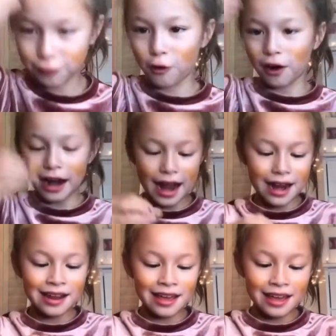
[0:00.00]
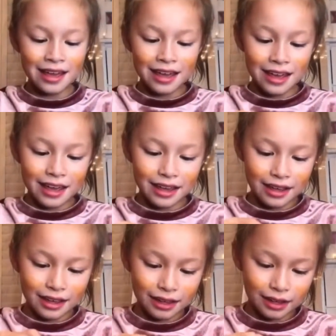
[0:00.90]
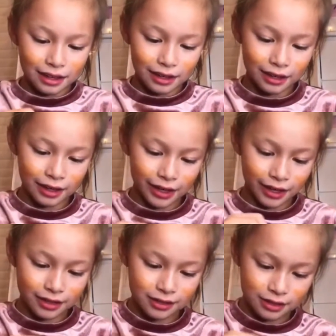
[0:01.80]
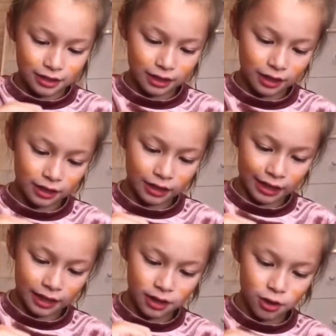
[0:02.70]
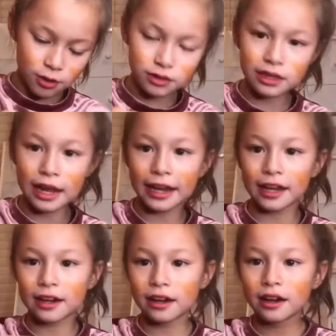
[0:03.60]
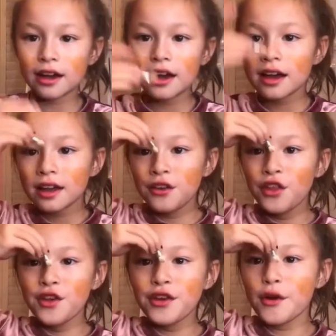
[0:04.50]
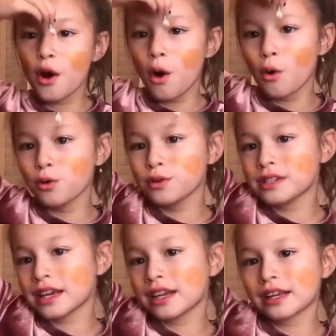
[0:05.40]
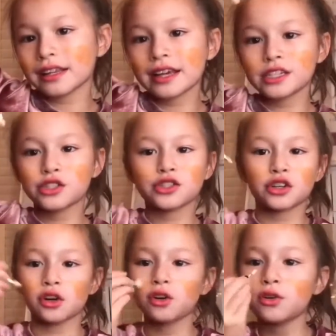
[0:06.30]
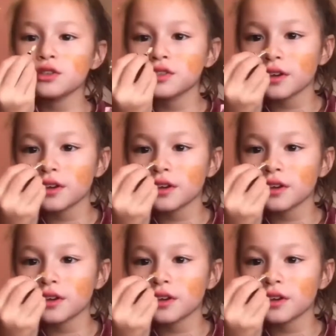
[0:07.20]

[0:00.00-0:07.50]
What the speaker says: forehead, and it goes the nose, and it circles.